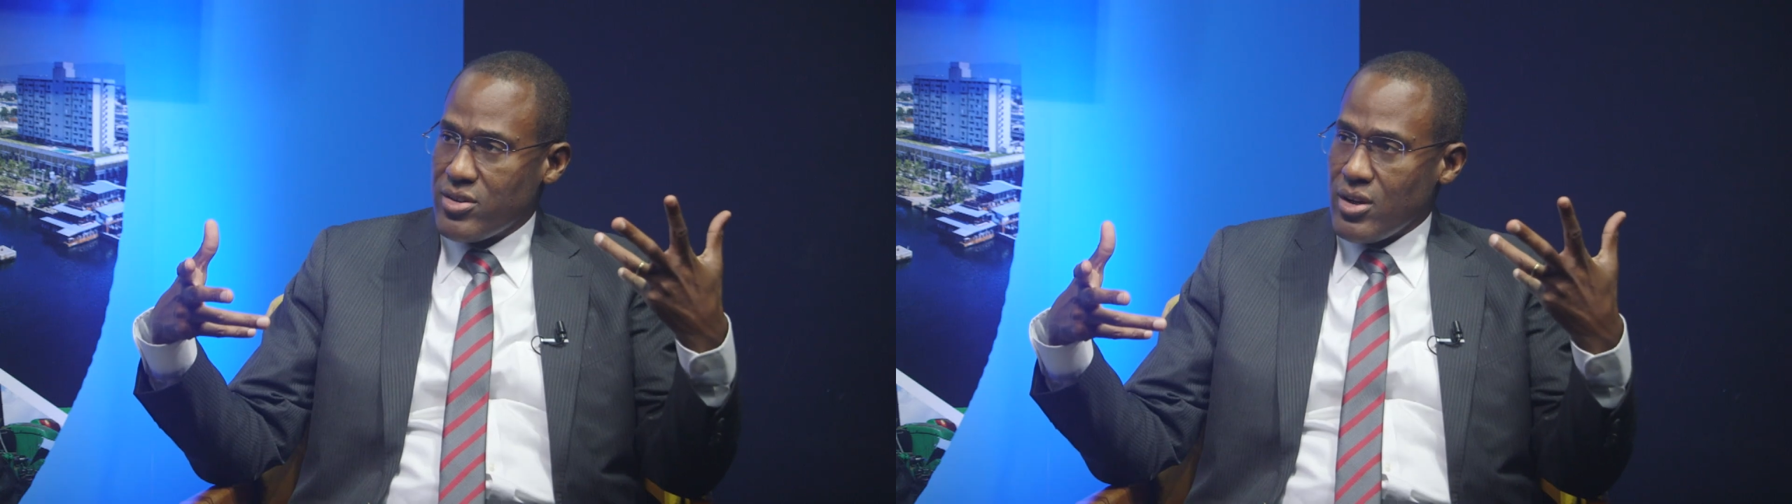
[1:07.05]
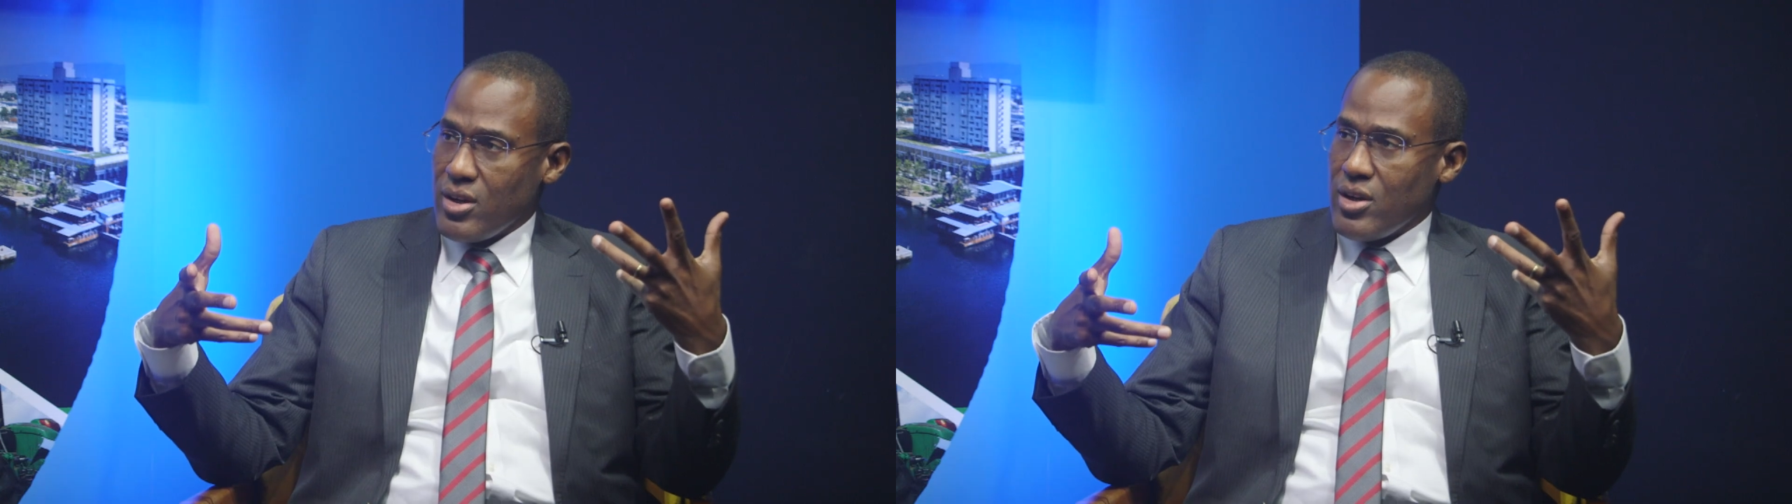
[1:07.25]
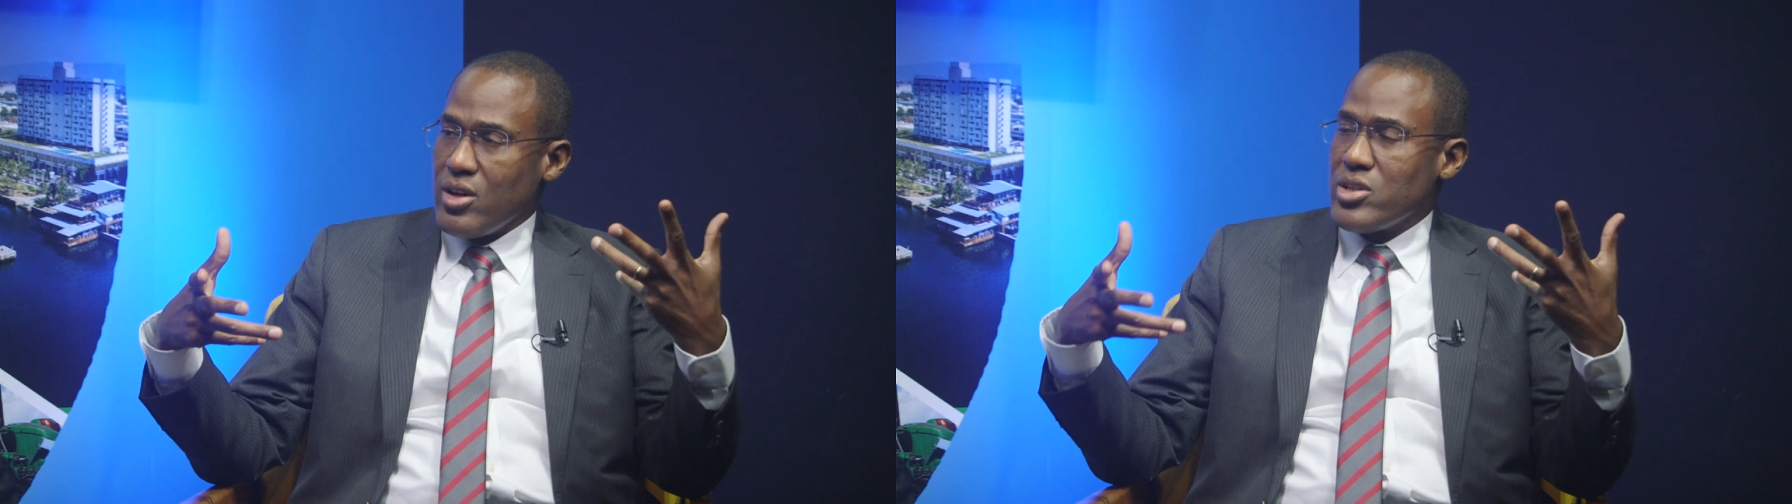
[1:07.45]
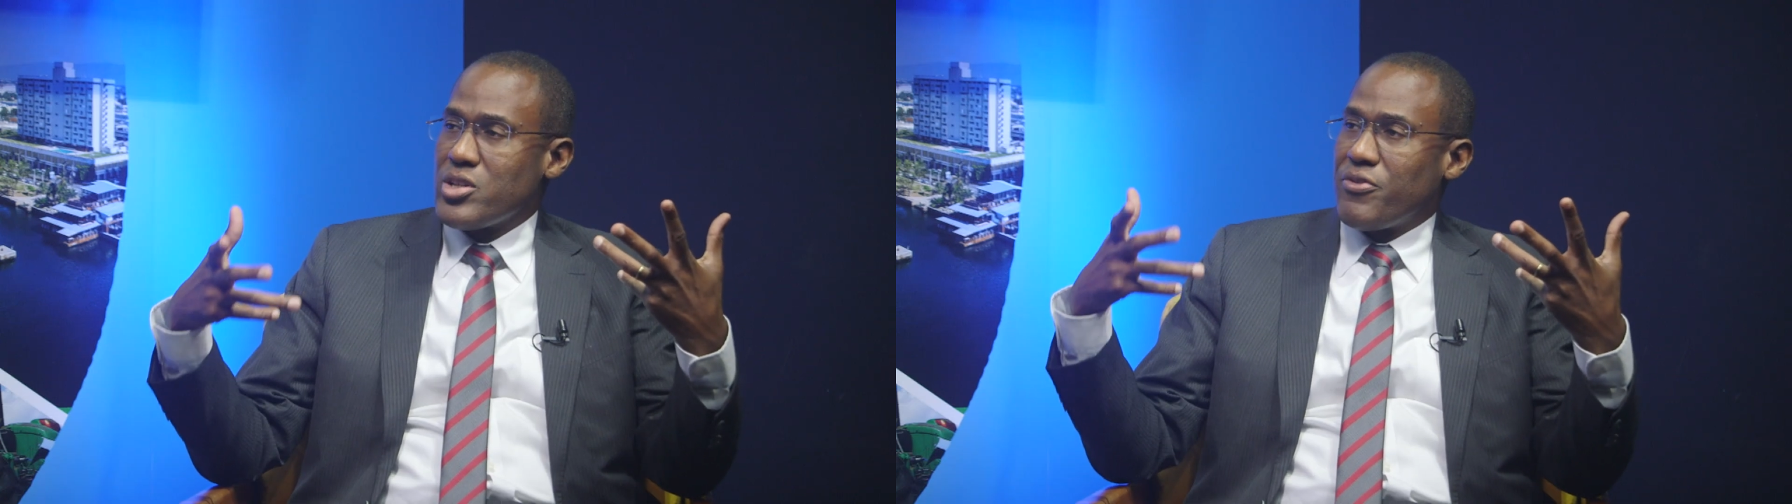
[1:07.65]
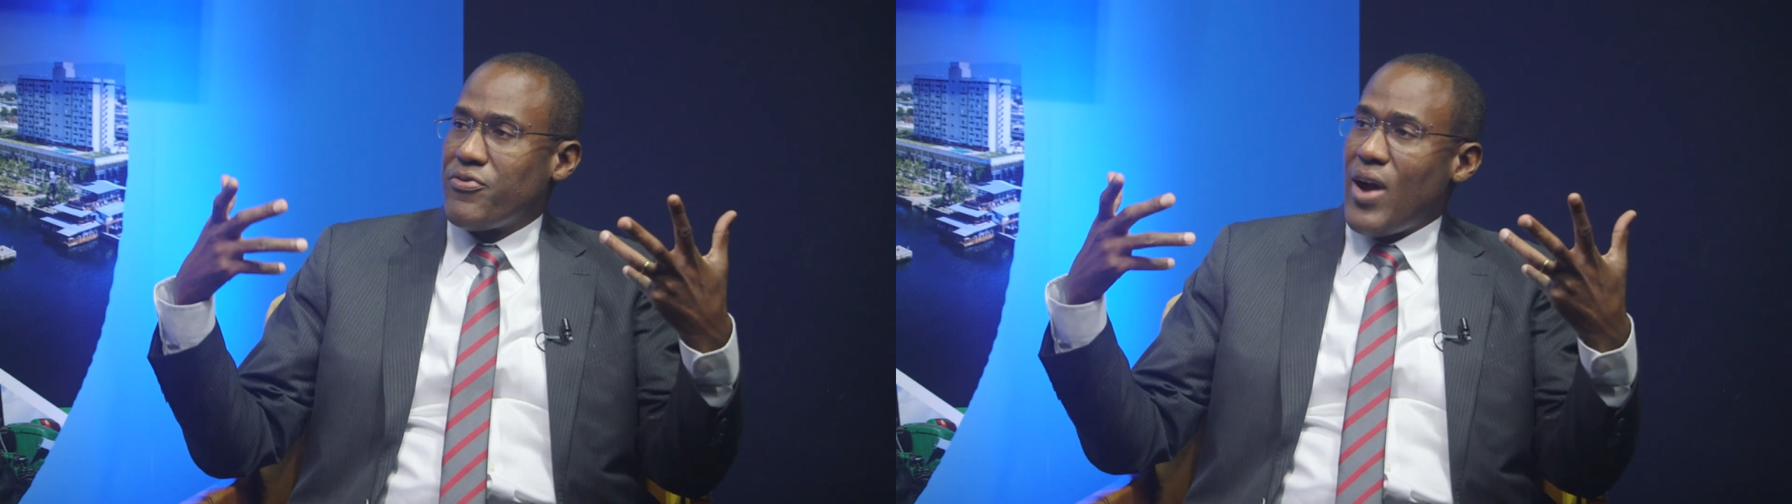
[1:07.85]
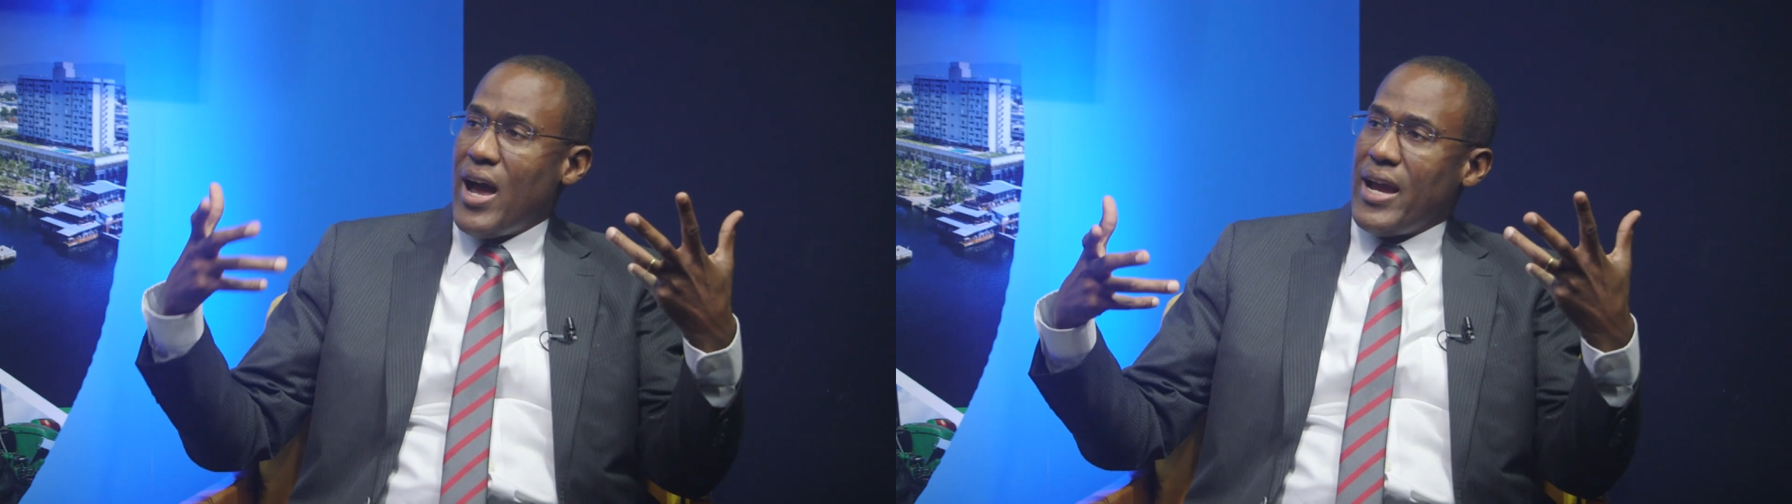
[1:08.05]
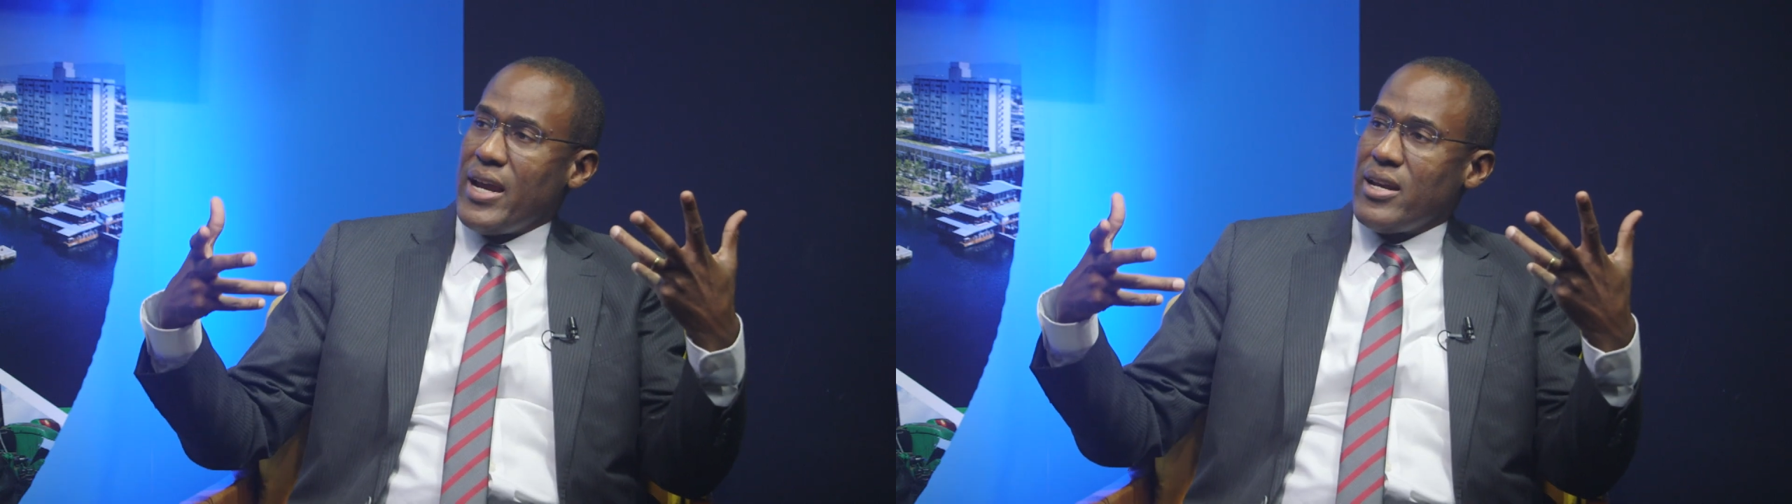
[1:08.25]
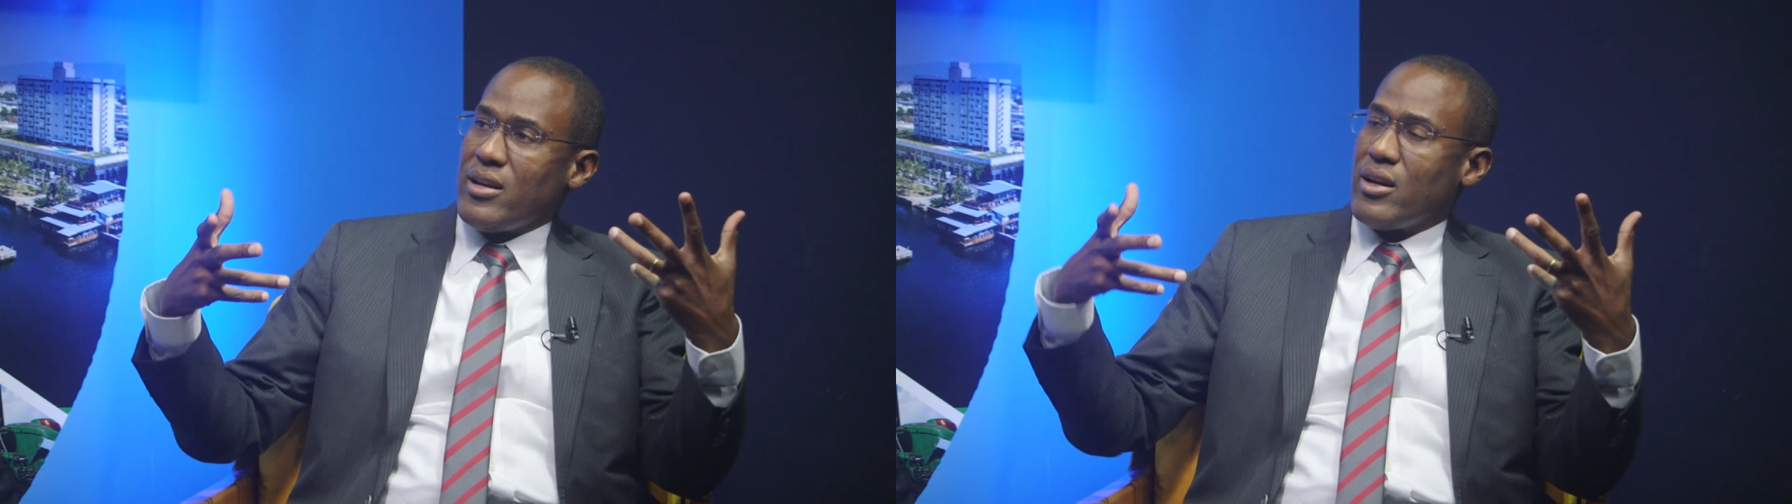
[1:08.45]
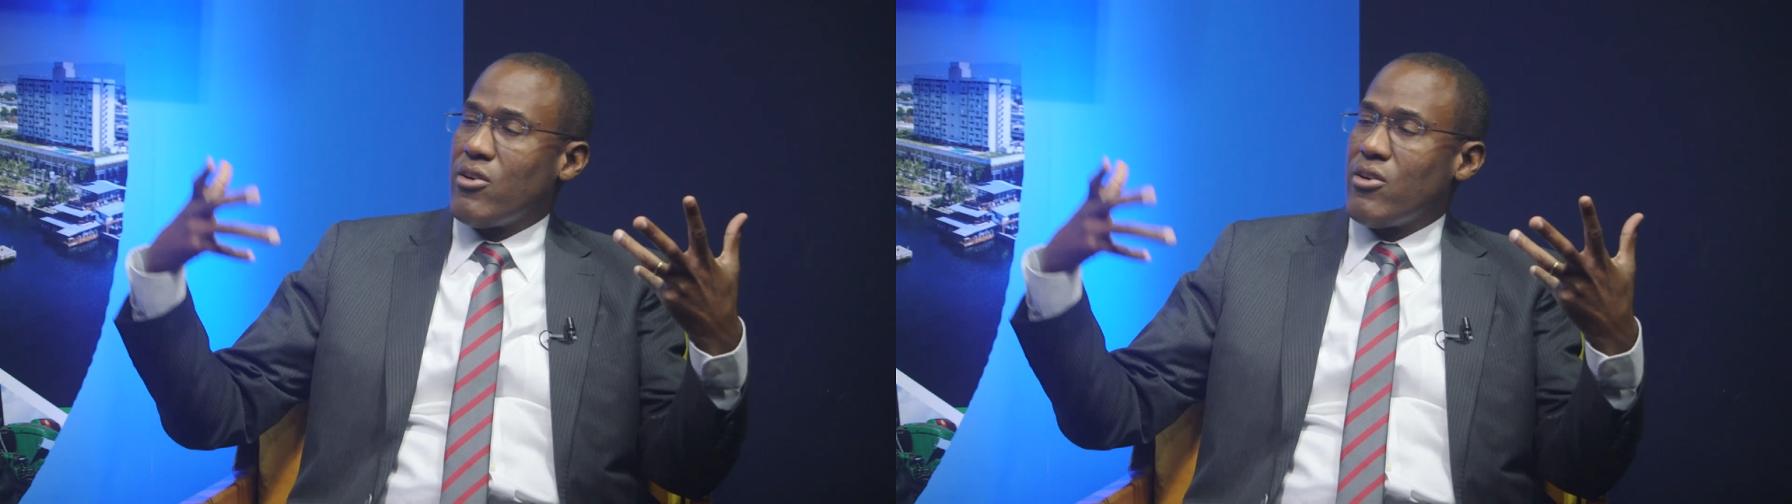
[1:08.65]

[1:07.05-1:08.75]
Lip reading: to find